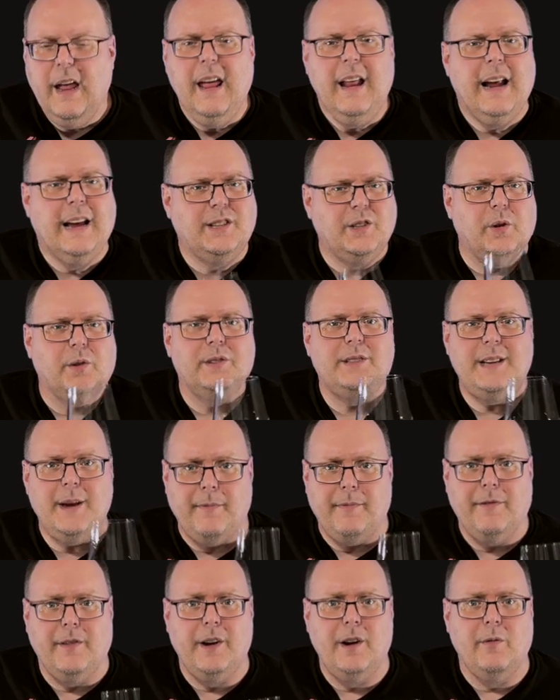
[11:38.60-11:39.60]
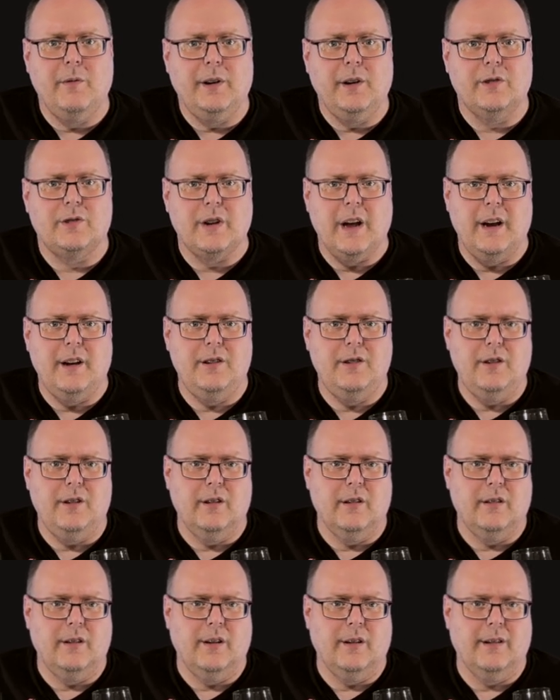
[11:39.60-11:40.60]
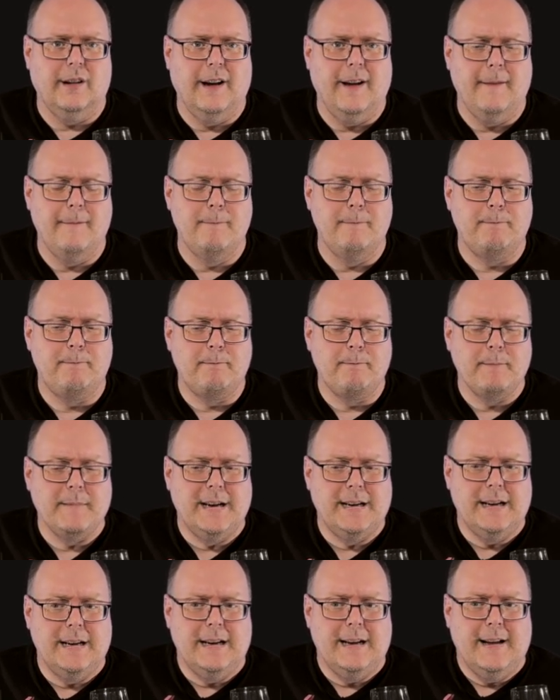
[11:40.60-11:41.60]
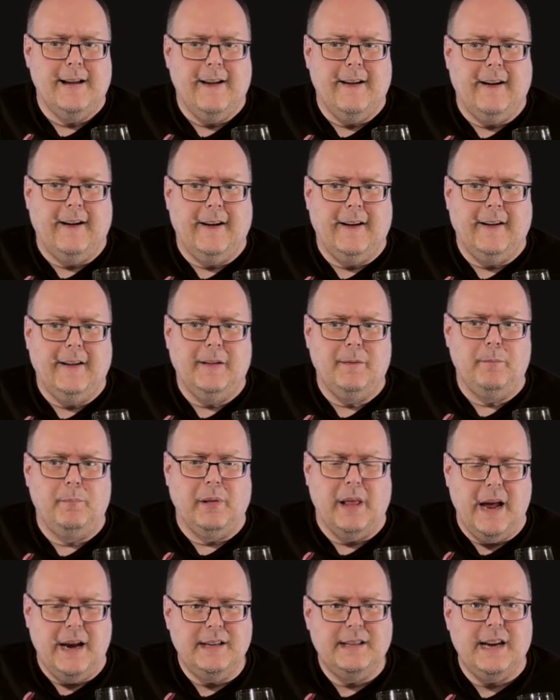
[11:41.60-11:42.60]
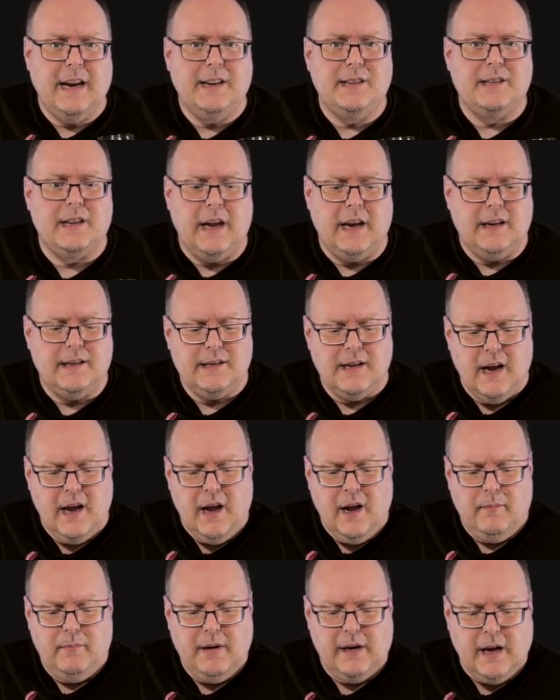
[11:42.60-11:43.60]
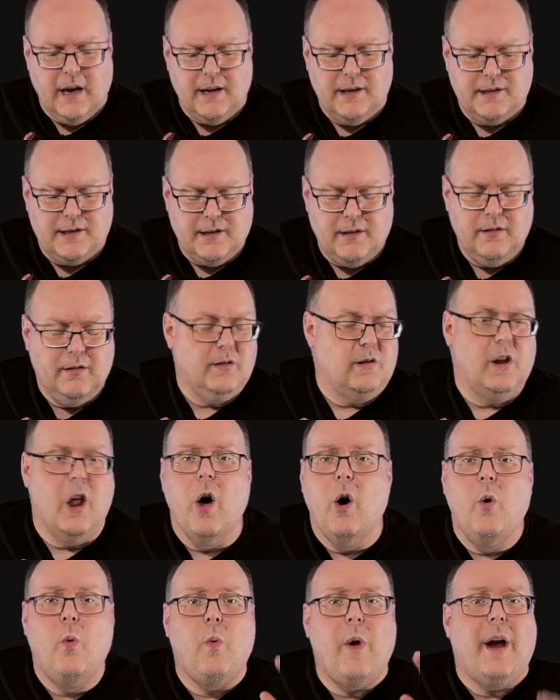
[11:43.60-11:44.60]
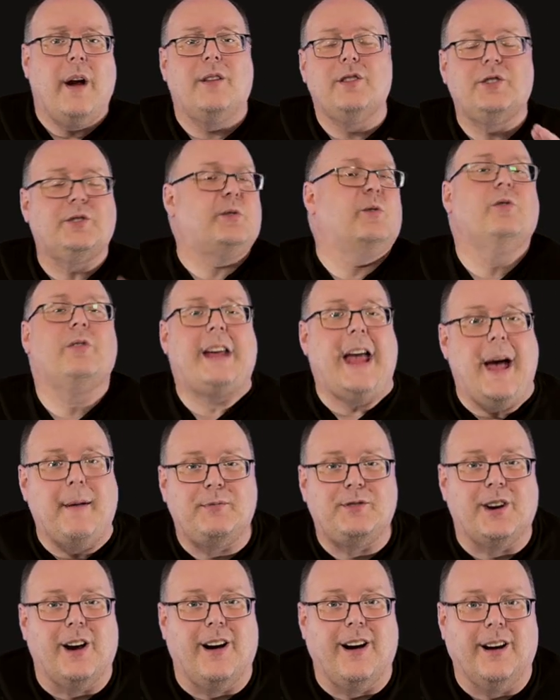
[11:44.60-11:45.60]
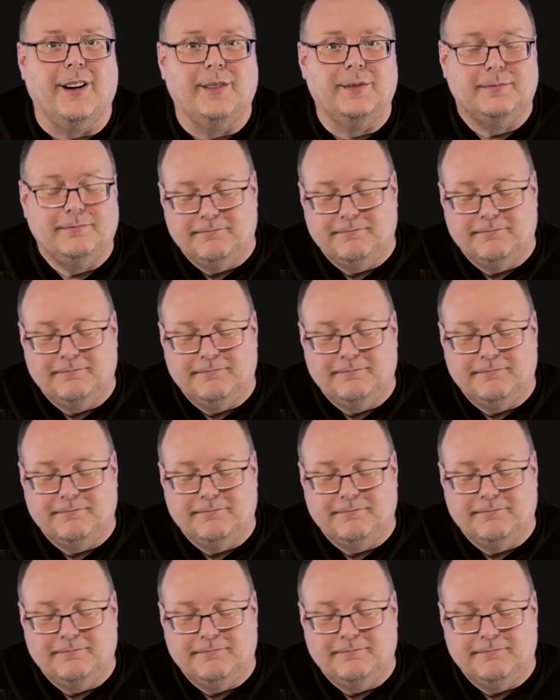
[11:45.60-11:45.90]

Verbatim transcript: that's a little tip for you when you're trying to do your, your, um, uh, blind tastings because know where the screw caps are.